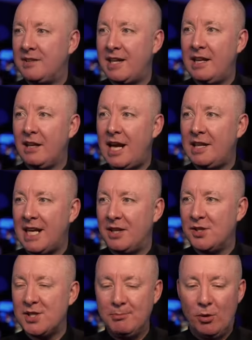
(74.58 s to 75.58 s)
they liked
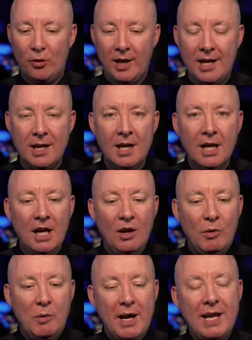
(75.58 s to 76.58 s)
that this morning.
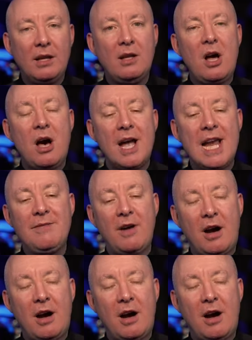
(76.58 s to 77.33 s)
We went live